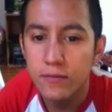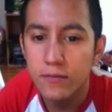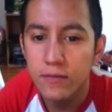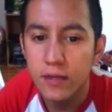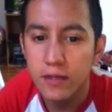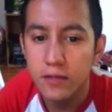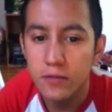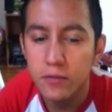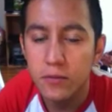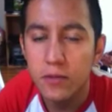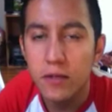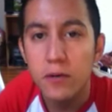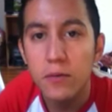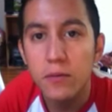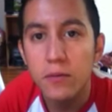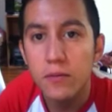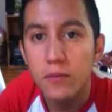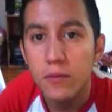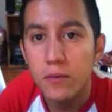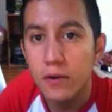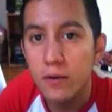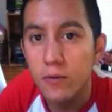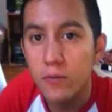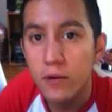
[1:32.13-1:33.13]
that's where it
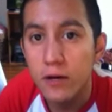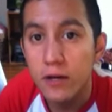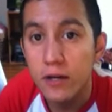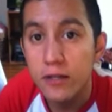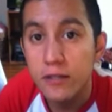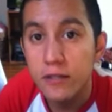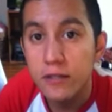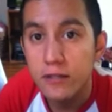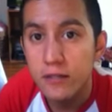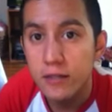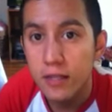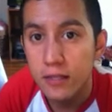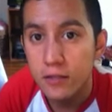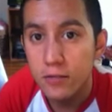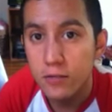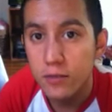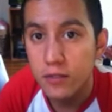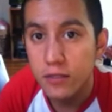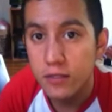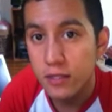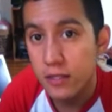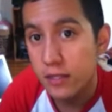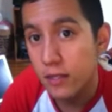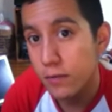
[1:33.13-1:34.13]
was, and that's
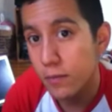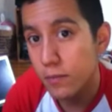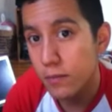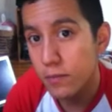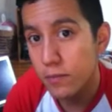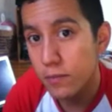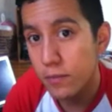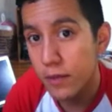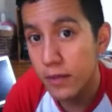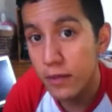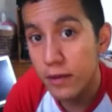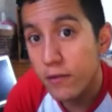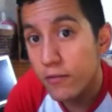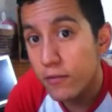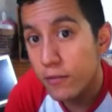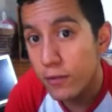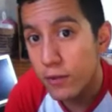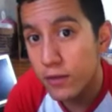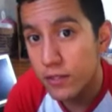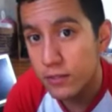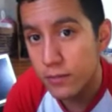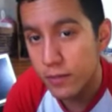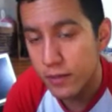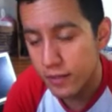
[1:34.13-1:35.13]
what it's gonna be for
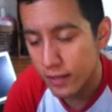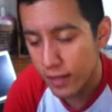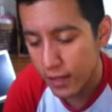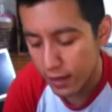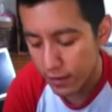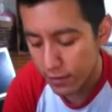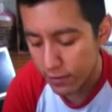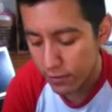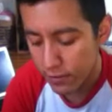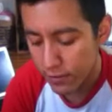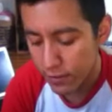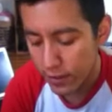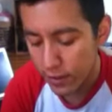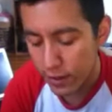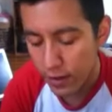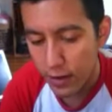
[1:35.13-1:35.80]
the rest of my life.